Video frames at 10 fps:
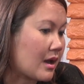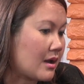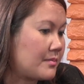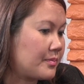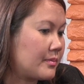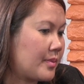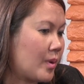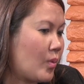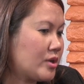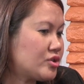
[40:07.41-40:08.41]

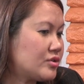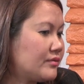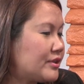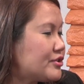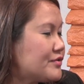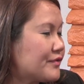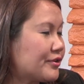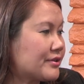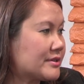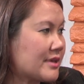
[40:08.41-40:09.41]
But what's your vision for
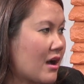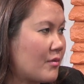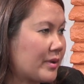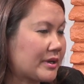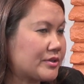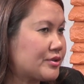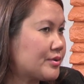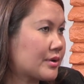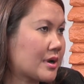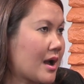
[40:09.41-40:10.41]
yourself? Because
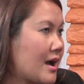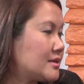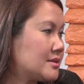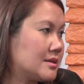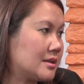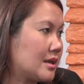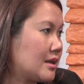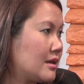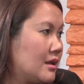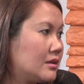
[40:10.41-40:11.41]
you are
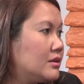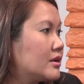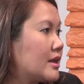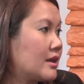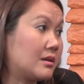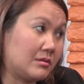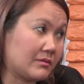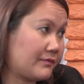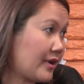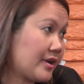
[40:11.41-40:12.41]
constantly looking and
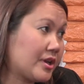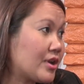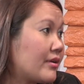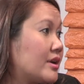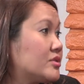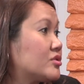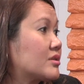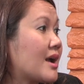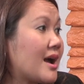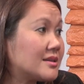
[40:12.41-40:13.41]
you're very curious, you're
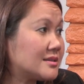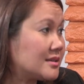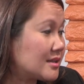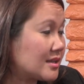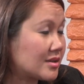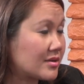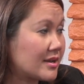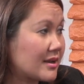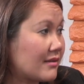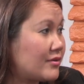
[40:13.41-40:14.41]
constantly
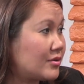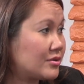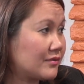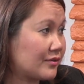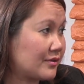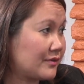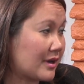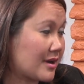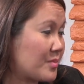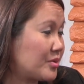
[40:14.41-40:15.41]
learning. I've known you for
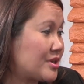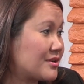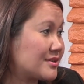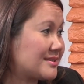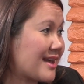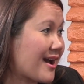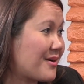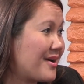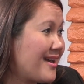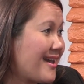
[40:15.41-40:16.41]
a couple years
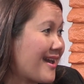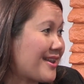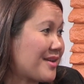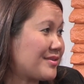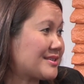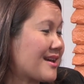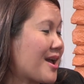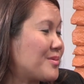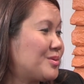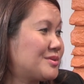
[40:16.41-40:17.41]
now, and every
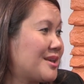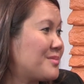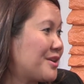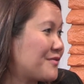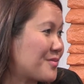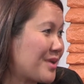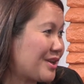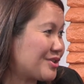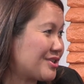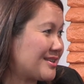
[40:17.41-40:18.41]
time you send me
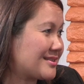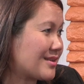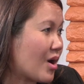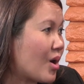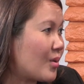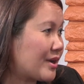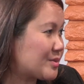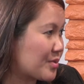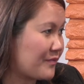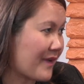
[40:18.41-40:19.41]
information, it's
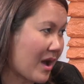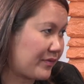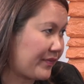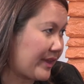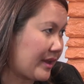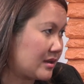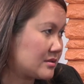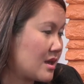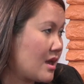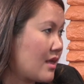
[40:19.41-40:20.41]
always profound
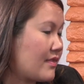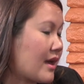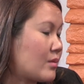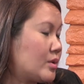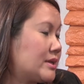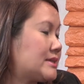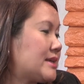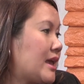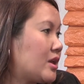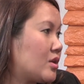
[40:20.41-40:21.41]
things that really
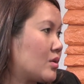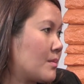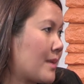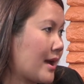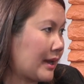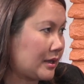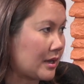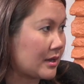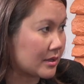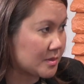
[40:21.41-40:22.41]
take your mind
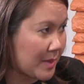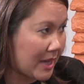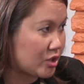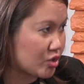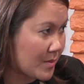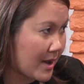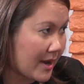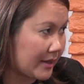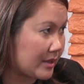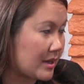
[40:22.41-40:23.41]
and expand your
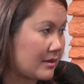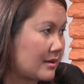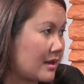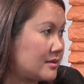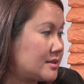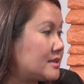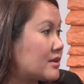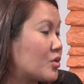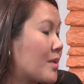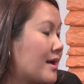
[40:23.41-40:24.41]
mind and sees
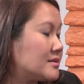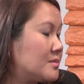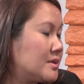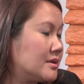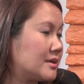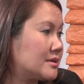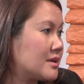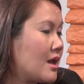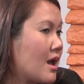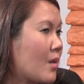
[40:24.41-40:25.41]
other
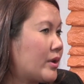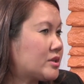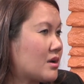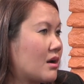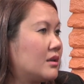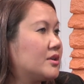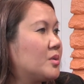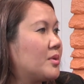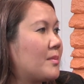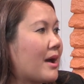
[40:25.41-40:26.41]
possibilities. I want to talk a
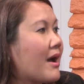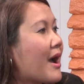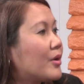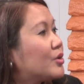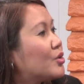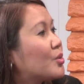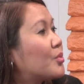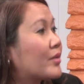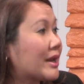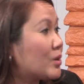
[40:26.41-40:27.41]
little bit about how your
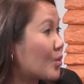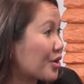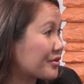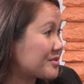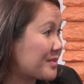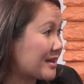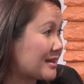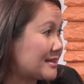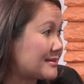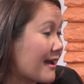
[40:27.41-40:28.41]
brain works,
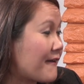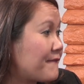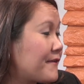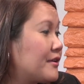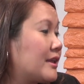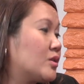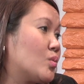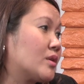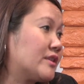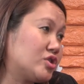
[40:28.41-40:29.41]
because I feel like the
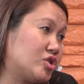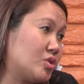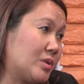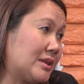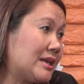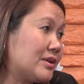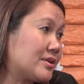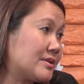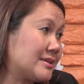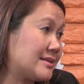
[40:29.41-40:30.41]
work that you do with
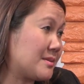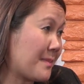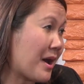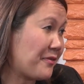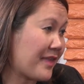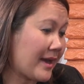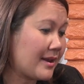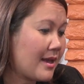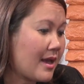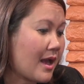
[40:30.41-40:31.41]
leaders is about
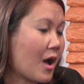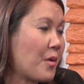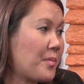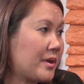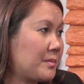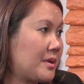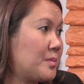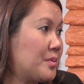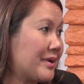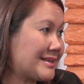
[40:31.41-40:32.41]
that, helping
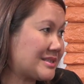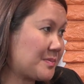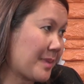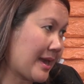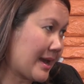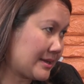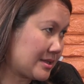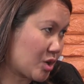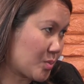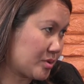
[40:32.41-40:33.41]
people expand
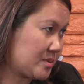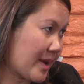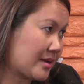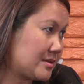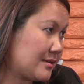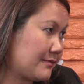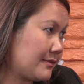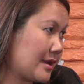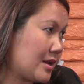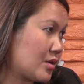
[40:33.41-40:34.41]
their
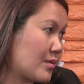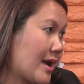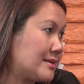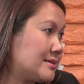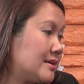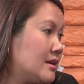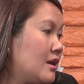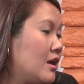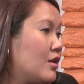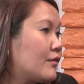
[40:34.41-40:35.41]
perspective and horizon.
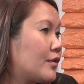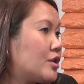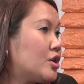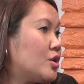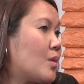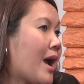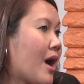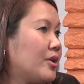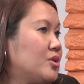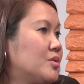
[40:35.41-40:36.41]
For you,
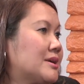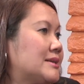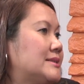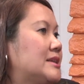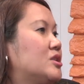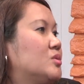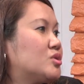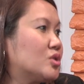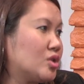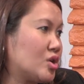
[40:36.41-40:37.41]
how do you continue
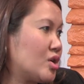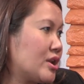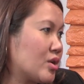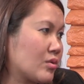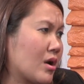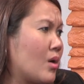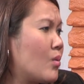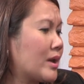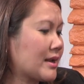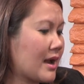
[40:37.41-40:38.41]
to learn and grow?
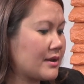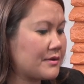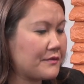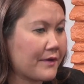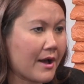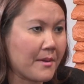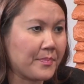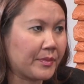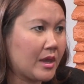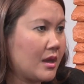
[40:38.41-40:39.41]
What kind of
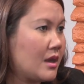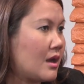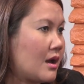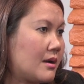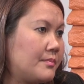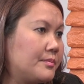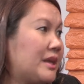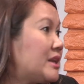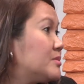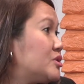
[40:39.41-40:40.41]

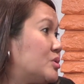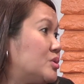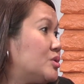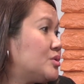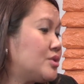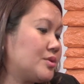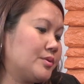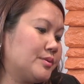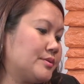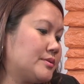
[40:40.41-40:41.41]
mediums do you
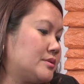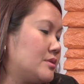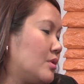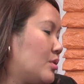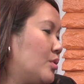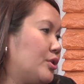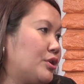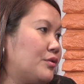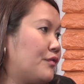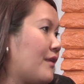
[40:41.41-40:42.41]
use? Who do
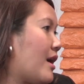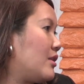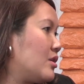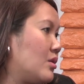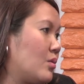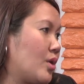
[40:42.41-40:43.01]
you follow?